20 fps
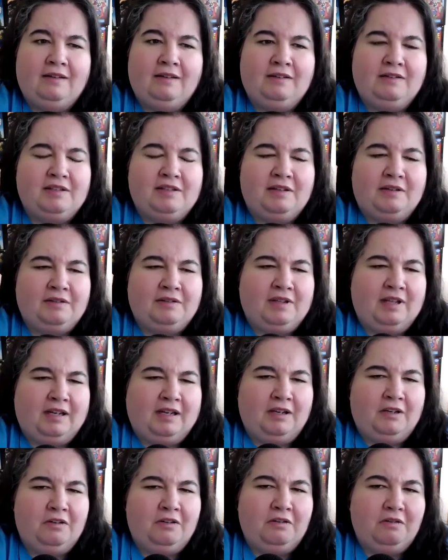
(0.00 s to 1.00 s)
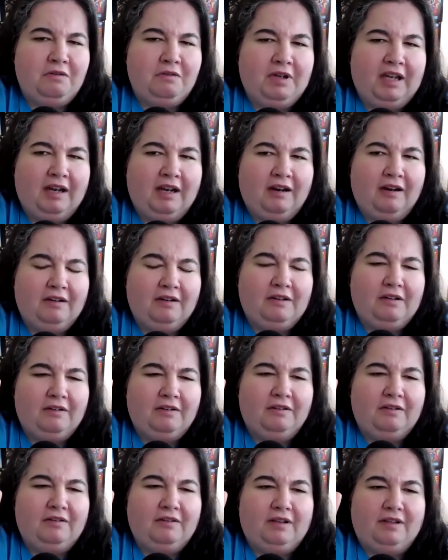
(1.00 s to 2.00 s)
so there's like a new
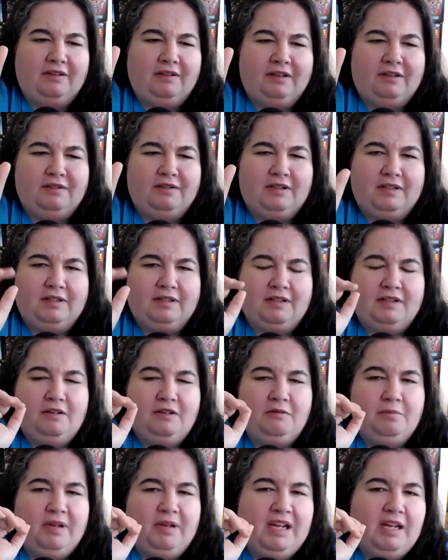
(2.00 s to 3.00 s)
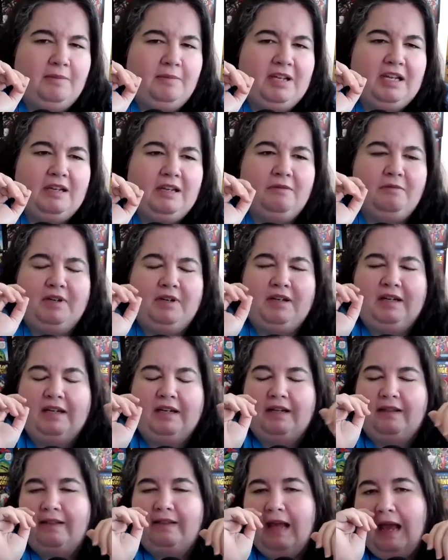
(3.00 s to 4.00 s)
character, and then there's this new baby. We're going to
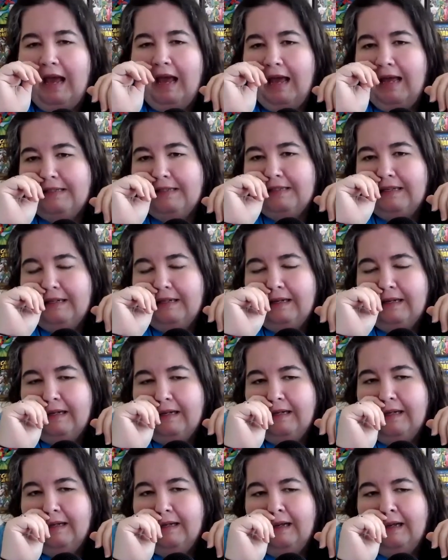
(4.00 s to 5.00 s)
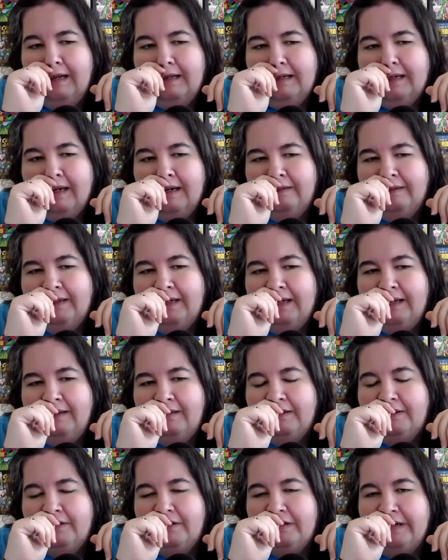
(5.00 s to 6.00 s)
get that kind of Lady and
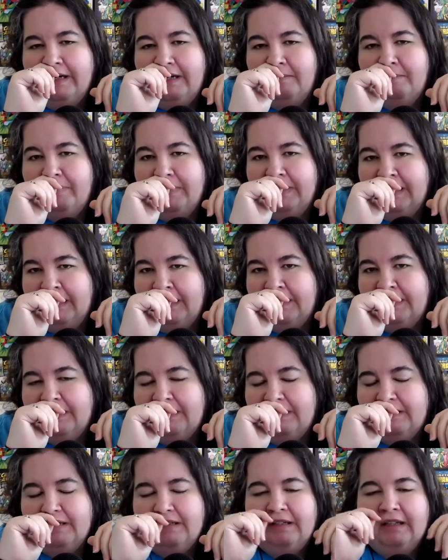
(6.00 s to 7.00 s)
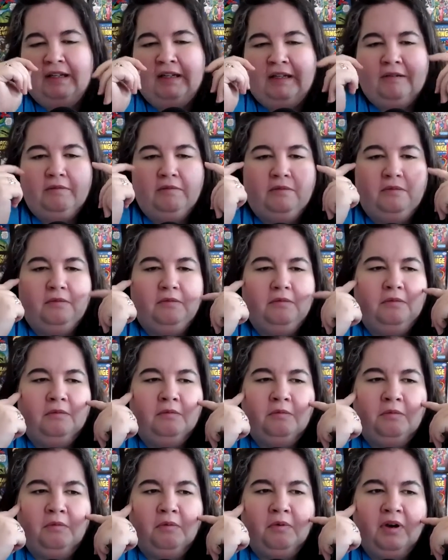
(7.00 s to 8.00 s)
the Tramp-ish. Like,
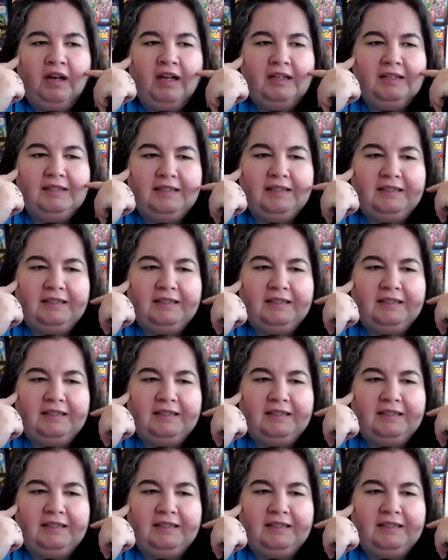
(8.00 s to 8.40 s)
what